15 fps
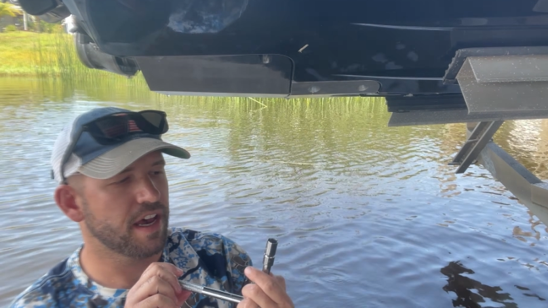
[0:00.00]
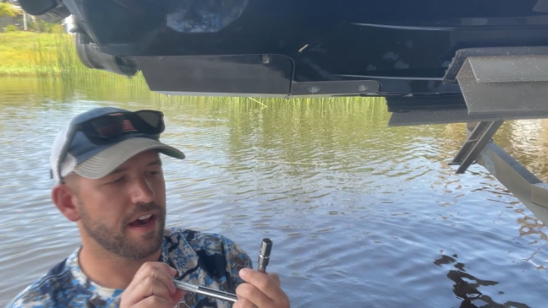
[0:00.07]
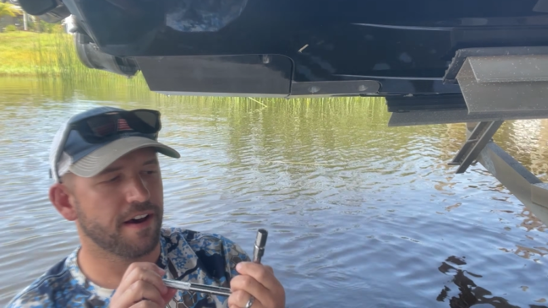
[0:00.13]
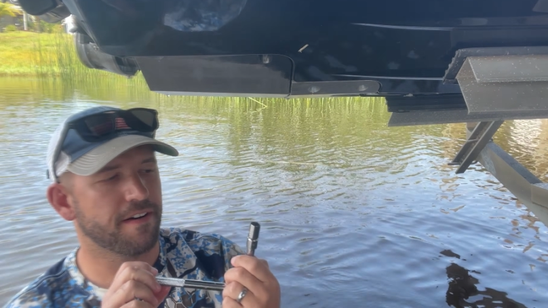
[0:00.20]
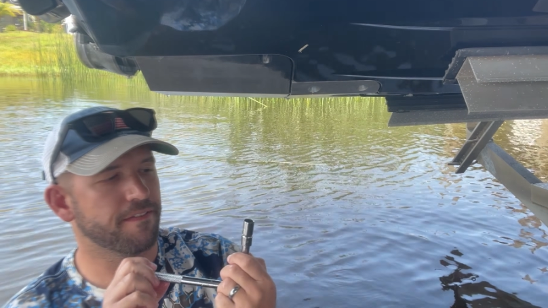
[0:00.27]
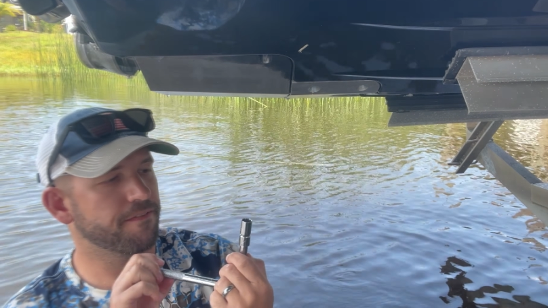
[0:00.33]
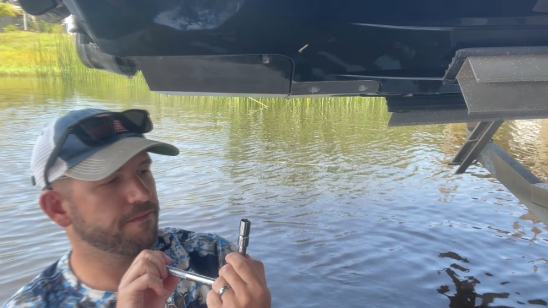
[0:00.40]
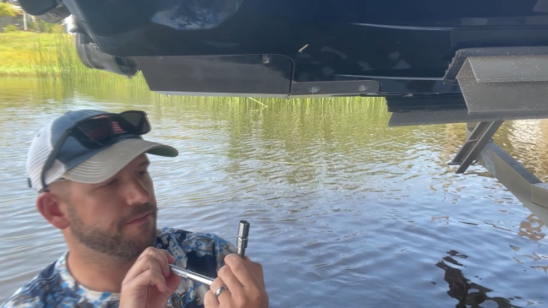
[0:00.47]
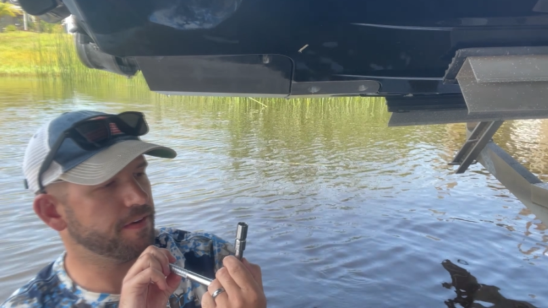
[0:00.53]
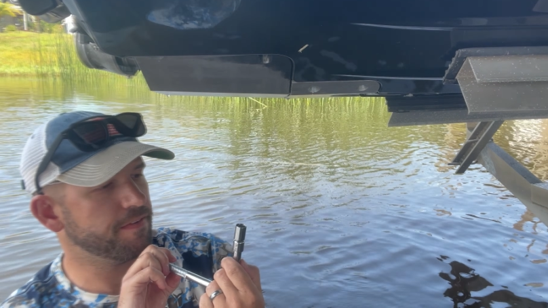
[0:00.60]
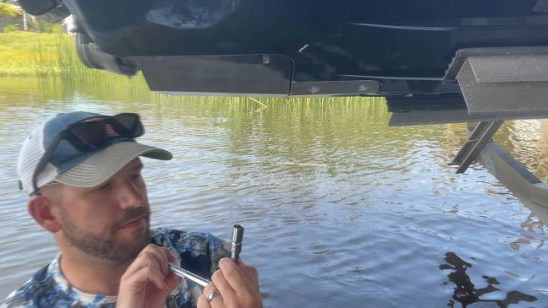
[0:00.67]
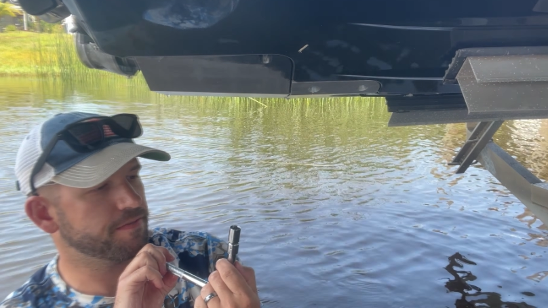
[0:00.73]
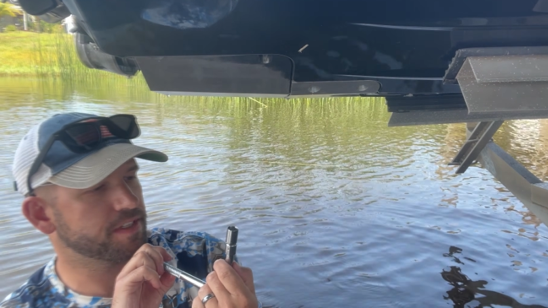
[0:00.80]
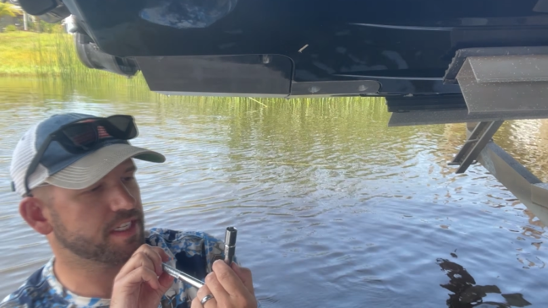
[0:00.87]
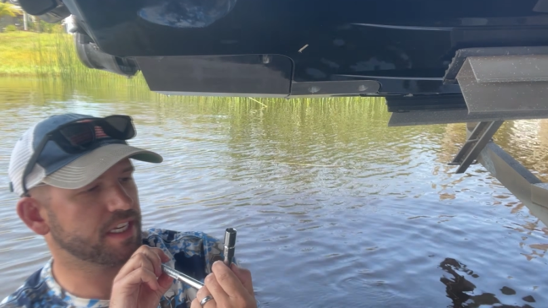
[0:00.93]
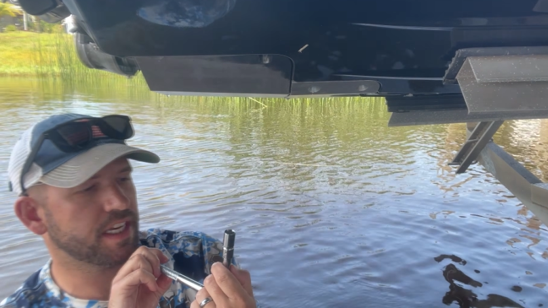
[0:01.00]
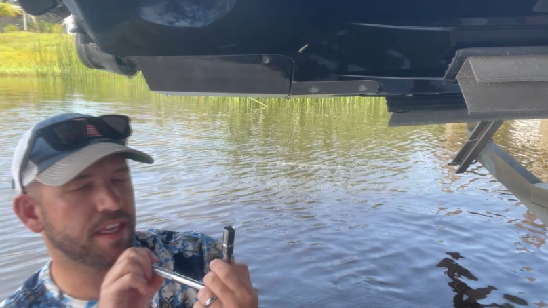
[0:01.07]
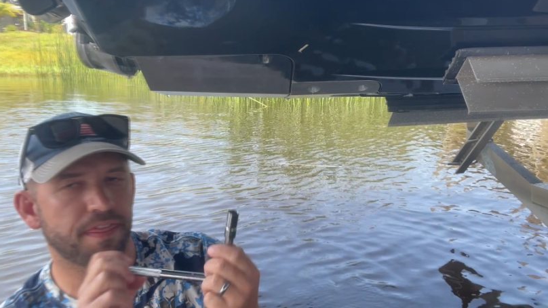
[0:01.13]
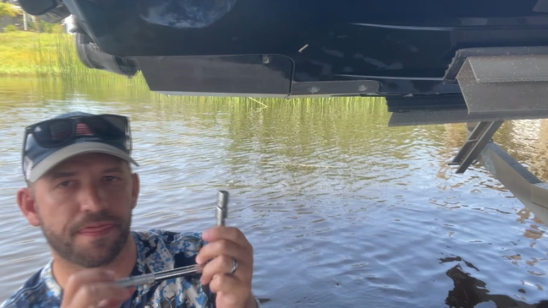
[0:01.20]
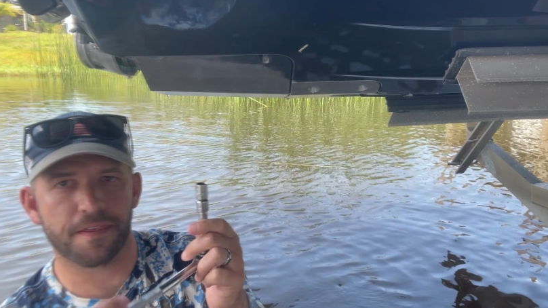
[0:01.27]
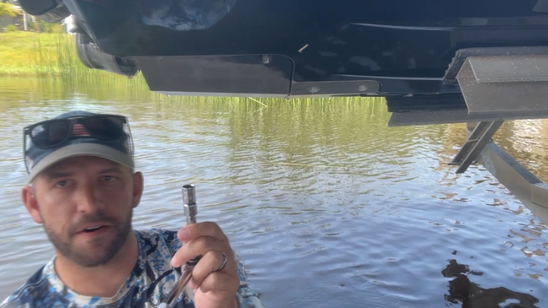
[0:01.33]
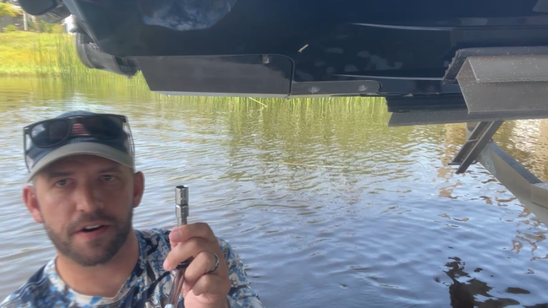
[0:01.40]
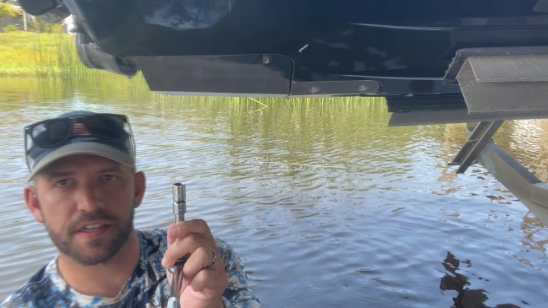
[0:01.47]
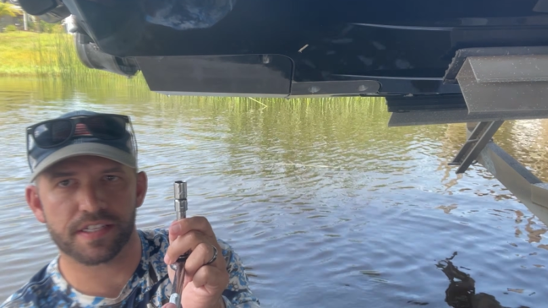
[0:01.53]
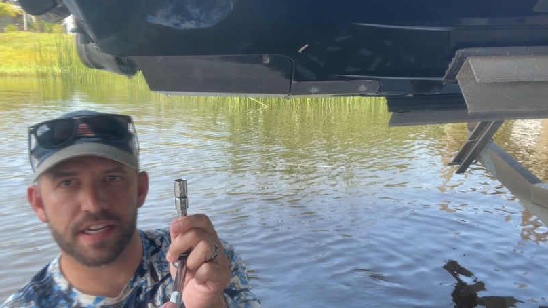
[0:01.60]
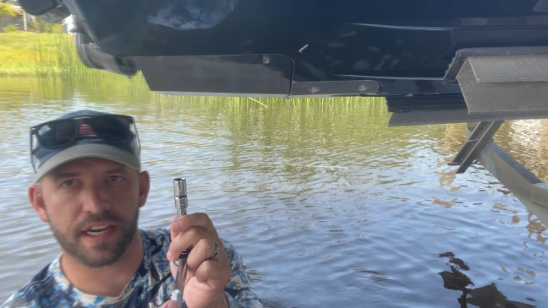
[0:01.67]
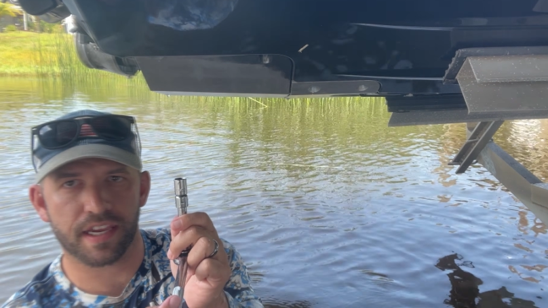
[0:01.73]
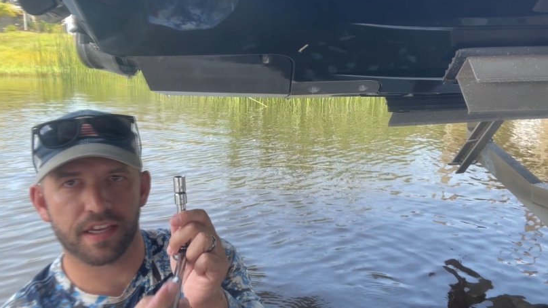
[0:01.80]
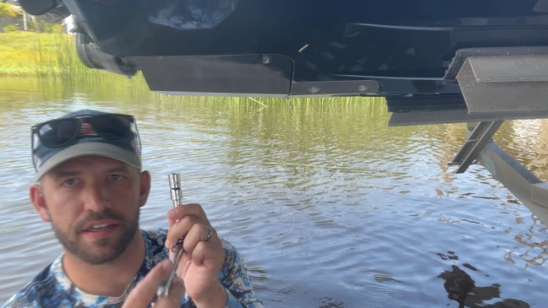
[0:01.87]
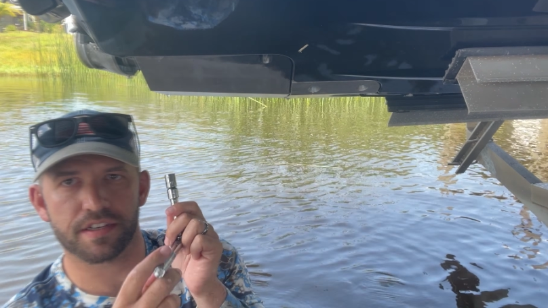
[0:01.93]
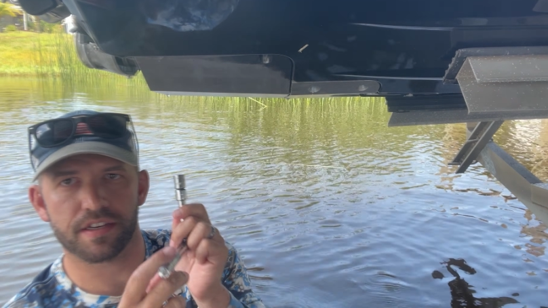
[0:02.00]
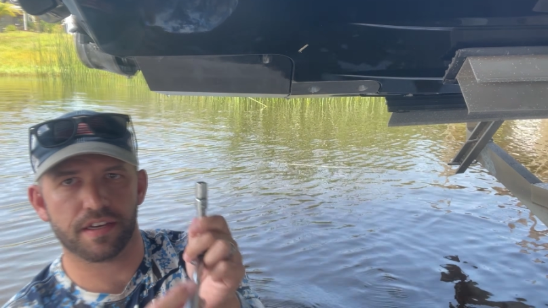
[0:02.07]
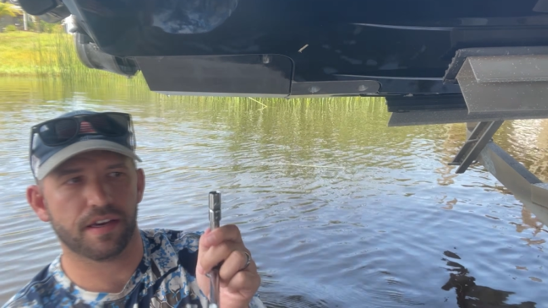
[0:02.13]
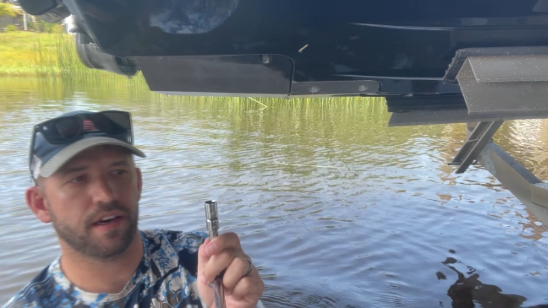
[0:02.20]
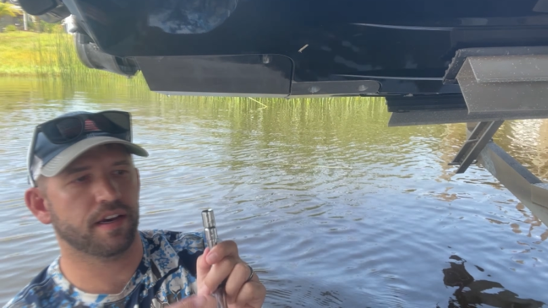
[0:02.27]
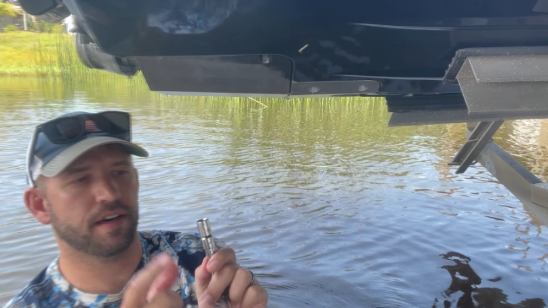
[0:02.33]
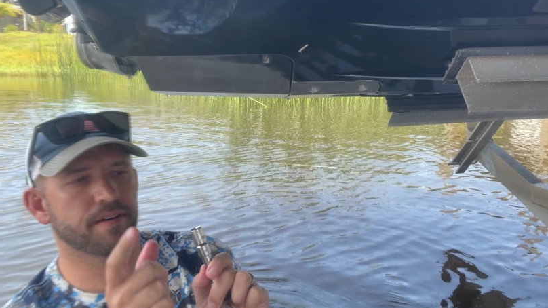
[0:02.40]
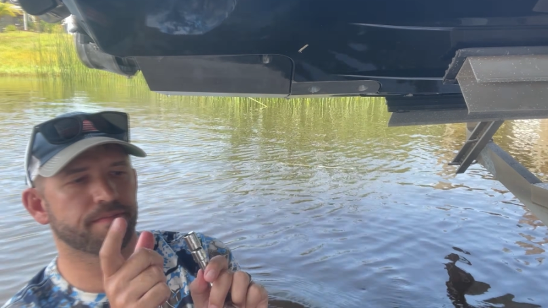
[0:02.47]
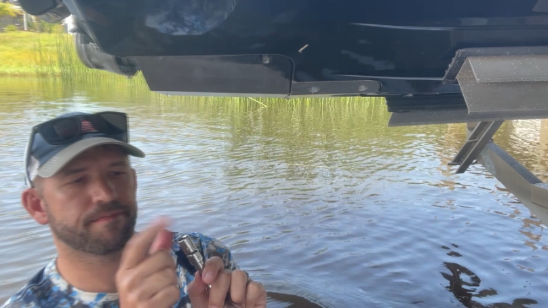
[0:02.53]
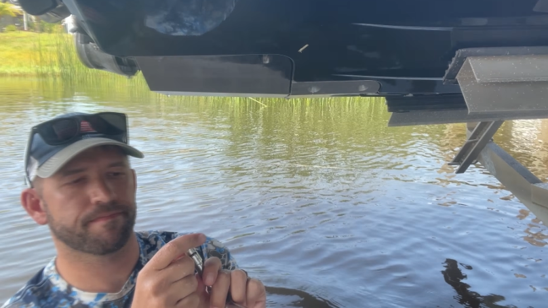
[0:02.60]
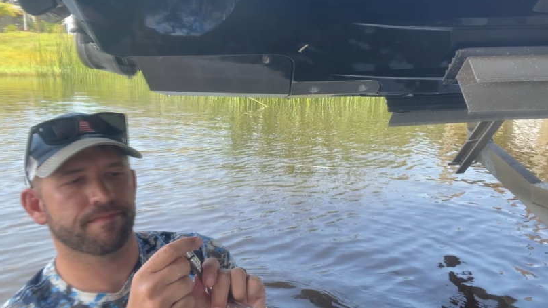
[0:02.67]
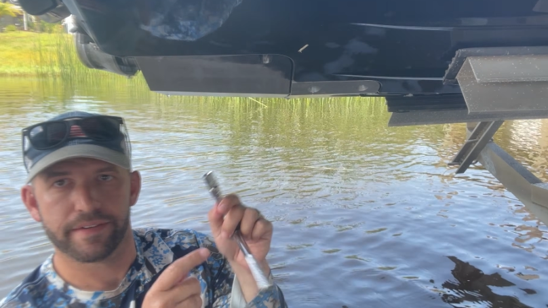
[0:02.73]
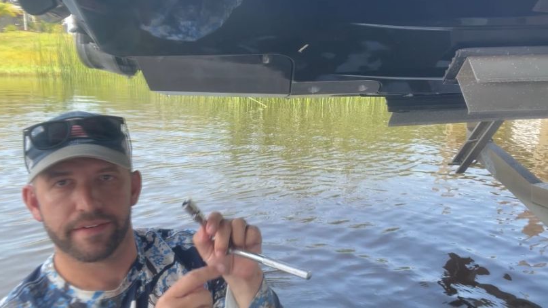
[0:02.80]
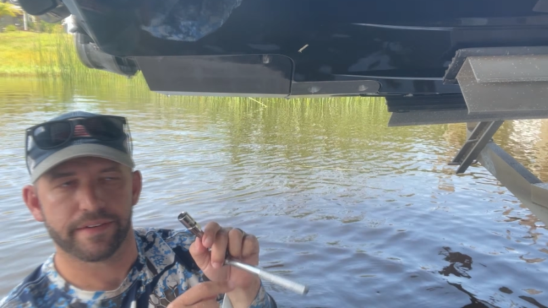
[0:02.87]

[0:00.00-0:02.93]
A 15-30